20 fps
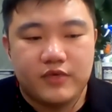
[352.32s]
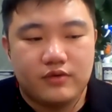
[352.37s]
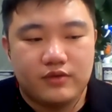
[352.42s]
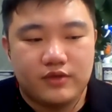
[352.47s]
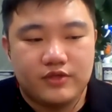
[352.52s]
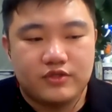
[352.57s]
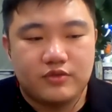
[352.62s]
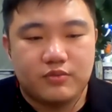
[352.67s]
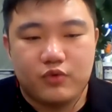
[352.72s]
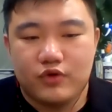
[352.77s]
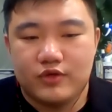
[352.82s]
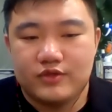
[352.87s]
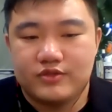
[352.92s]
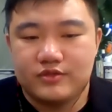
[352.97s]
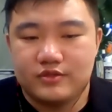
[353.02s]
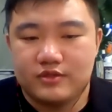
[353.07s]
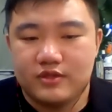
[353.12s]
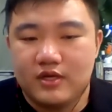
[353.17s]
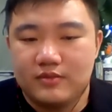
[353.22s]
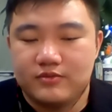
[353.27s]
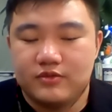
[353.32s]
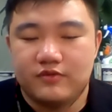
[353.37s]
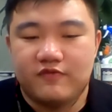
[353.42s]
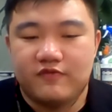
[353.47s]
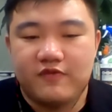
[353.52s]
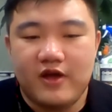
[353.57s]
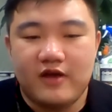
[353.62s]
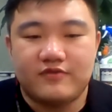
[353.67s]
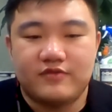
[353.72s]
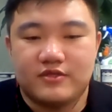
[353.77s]
supports them up to
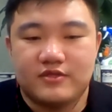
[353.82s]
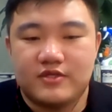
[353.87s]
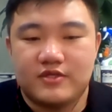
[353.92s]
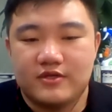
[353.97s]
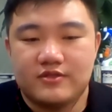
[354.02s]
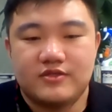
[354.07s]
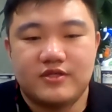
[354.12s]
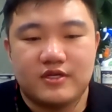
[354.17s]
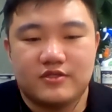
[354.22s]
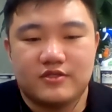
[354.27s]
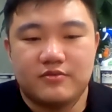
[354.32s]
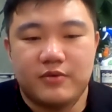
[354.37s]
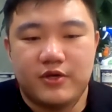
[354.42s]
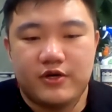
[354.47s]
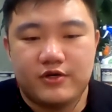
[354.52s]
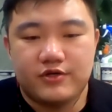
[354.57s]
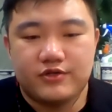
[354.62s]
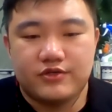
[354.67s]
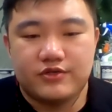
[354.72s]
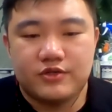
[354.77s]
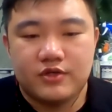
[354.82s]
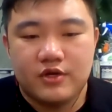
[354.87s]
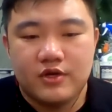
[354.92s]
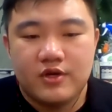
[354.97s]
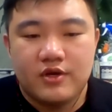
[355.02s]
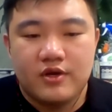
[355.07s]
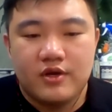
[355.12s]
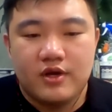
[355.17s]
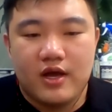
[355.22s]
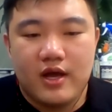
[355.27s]
5 to 10 centimeters,
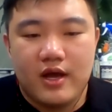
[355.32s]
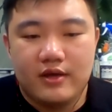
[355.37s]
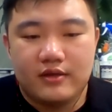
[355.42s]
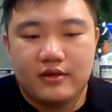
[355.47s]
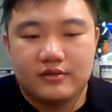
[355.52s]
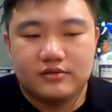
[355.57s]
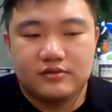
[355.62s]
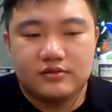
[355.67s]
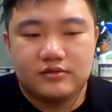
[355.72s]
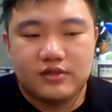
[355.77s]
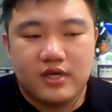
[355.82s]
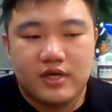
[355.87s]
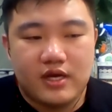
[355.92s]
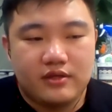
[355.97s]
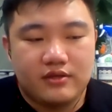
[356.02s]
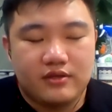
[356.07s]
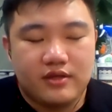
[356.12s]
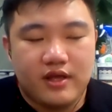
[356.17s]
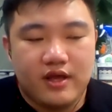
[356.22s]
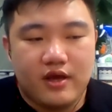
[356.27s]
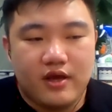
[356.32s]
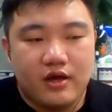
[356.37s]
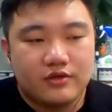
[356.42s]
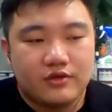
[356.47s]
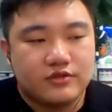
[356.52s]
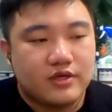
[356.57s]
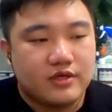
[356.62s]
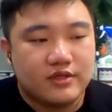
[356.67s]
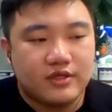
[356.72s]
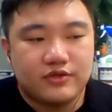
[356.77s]
and that they
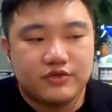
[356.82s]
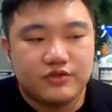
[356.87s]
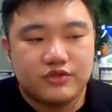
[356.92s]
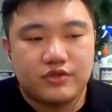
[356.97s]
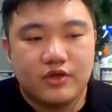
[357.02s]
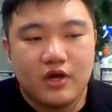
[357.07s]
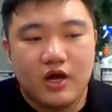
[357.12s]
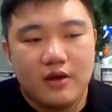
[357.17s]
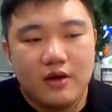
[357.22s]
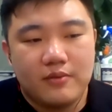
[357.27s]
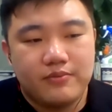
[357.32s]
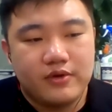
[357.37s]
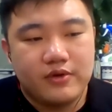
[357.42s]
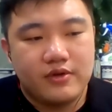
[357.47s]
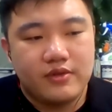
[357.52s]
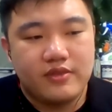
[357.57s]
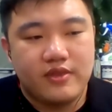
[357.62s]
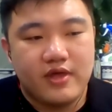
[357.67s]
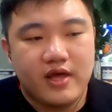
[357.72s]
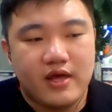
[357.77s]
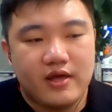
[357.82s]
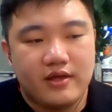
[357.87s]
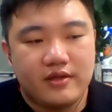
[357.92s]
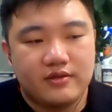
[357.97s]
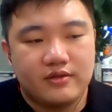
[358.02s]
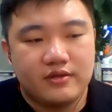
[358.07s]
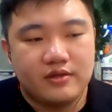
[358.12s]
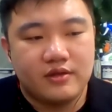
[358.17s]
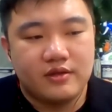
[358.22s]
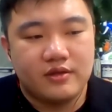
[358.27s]
also need to stop.
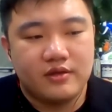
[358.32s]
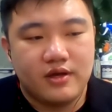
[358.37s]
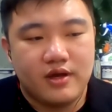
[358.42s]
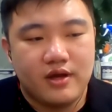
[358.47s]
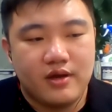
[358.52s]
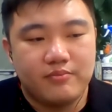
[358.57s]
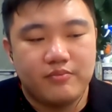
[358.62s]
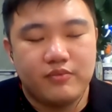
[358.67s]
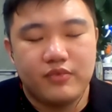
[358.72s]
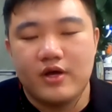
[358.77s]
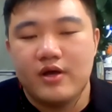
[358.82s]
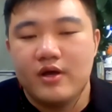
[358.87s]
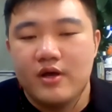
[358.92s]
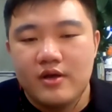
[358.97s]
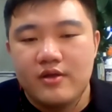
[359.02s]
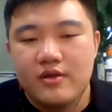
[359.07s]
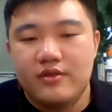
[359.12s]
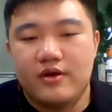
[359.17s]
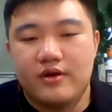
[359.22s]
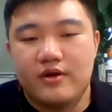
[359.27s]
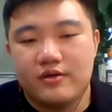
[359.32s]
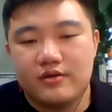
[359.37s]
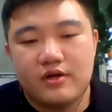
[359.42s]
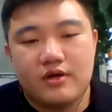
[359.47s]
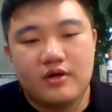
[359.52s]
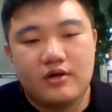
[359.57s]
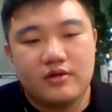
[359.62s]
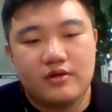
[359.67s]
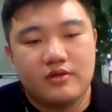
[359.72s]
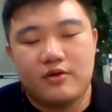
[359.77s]
Then, but there
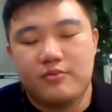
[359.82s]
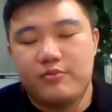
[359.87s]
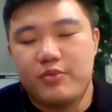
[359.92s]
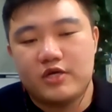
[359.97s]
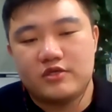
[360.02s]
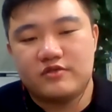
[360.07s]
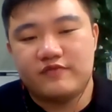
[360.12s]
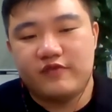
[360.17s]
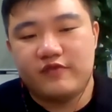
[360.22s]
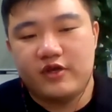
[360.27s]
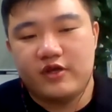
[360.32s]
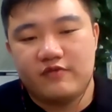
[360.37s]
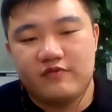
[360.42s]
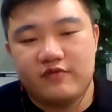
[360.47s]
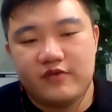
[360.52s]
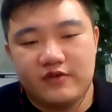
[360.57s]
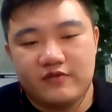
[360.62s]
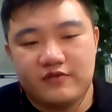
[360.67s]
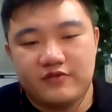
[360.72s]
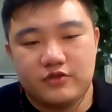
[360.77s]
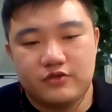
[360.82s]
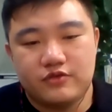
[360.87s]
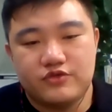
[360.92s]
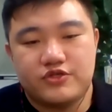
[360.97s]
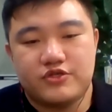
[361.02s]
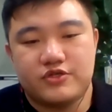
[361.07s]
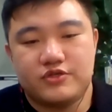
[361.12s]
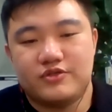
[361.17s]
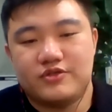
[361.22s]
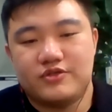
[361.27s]
are a bunch of innovative
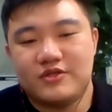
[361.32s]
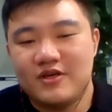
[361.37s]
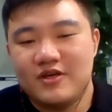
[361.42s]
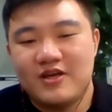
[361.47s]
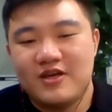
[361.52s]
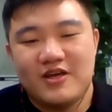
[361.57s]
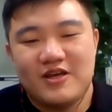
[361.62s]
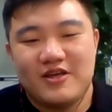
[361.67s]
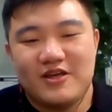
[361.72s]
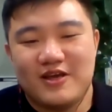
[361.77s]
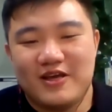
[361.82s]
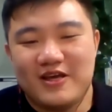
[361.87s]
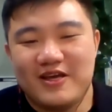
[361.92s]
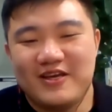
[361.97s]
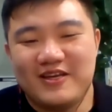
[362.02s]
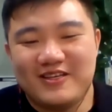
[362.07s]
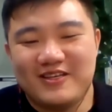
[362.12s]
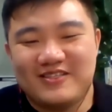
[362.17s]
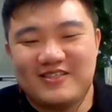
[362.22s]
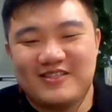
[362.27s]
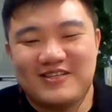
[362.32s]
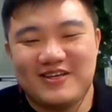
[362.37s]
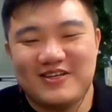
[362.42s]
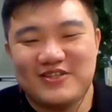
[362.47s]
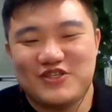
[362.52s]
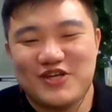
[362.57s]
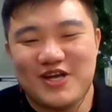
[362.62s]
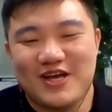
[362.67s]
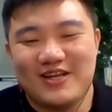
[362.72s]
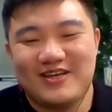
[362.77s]
solutions. It's
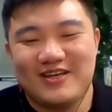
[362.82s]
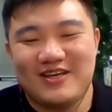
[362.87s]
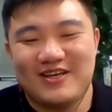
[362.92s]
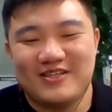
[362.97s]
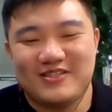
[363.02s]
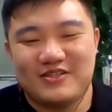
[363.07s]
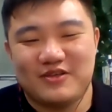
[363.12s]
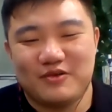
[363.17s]
China is the